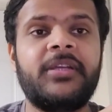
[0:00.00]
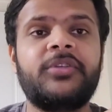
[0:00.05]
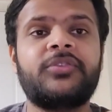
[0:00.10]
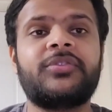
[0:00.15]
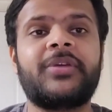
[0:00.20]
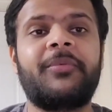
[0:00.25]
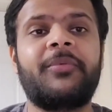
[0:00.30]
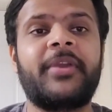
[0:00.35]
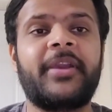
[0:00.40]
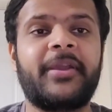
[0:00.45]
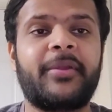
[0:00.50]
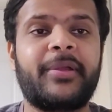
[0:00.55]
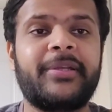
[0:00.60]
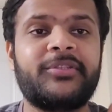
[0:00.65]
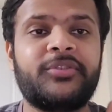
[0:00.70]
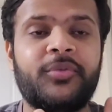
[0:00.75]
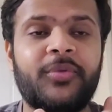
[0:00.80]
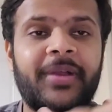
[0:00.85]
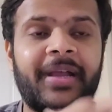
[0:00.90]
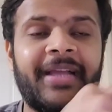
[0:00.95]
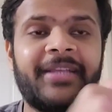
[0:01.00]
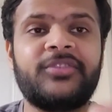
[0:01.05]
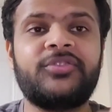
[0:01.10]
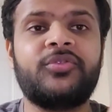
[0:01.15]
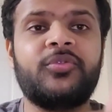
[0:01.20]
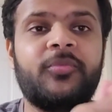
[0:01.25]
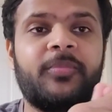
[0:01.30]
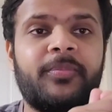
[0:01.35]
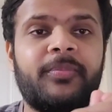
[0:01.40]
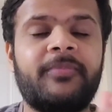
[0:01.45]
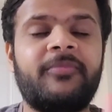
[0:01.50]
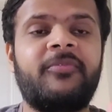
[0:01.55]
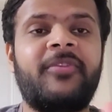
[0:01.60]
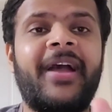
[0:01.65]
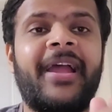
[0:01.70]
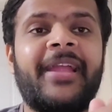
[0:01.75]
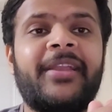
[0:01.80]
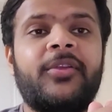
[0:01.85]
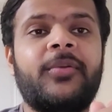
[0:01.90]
So I would request you guys to file